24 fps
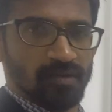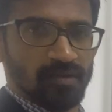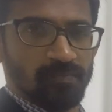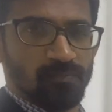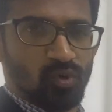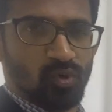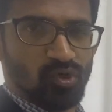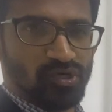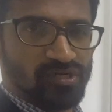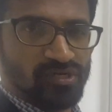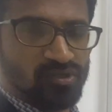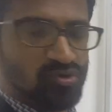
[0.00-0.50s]

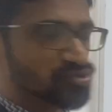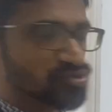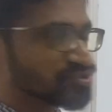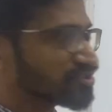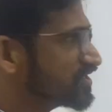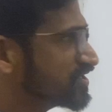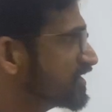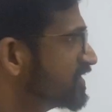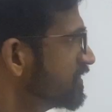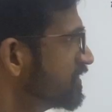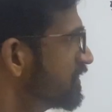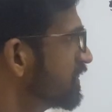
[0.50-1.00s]
important
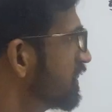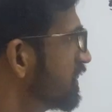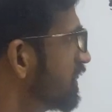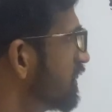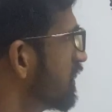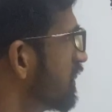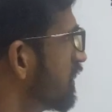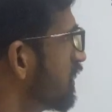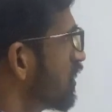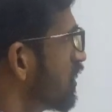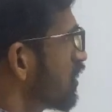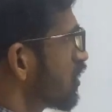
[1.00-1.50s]
question.
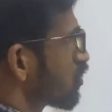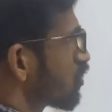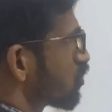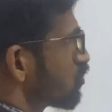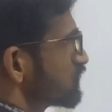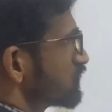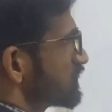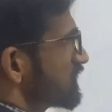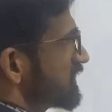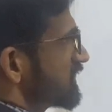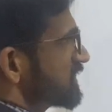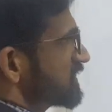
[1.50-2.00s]

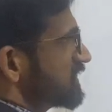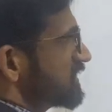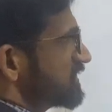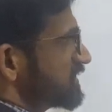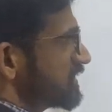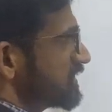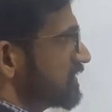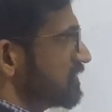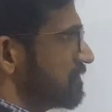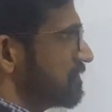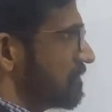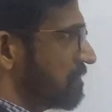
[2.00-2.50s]
Cosec
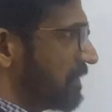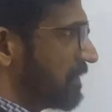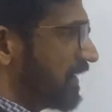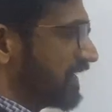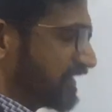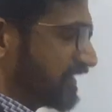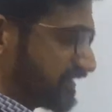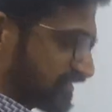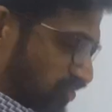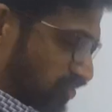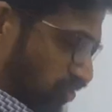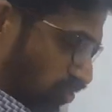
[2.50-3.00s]
theta minus